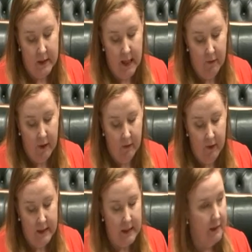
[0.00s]
slavery
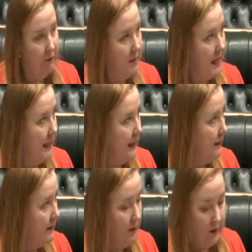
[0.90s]
offences from
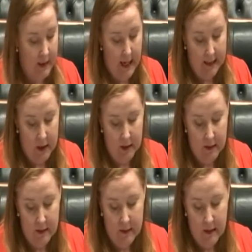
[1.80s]
taking certain
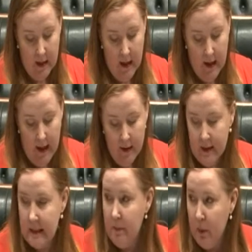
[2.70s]
actions. And
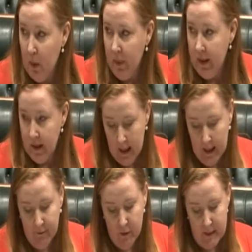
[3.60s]
I support the
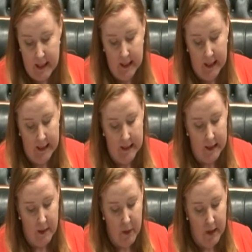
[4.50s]
need for miscellaneous
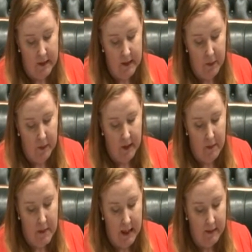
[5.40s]
components of the bill that
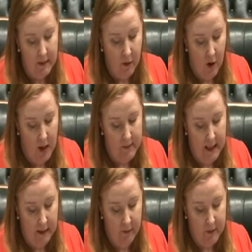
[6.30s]
amend the Crimes
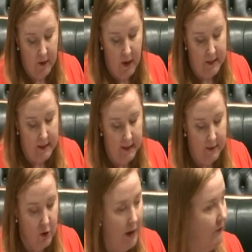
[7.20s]
Act for cyber
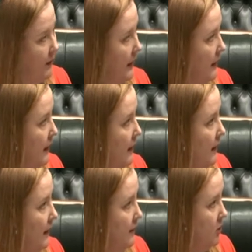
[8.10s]
sex trafficking
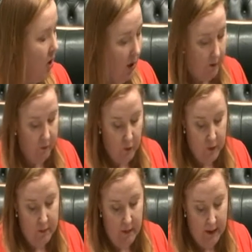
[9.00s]
and child
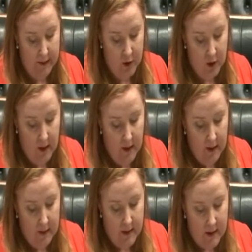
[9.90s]
forced marriage.
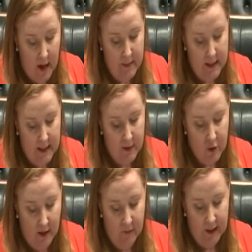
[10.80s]
The cyber sex
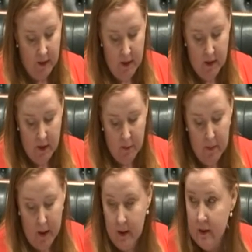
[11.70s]
traffic amendment
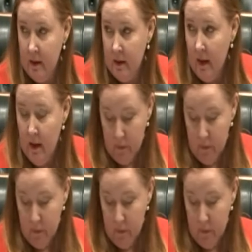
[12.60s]
proposes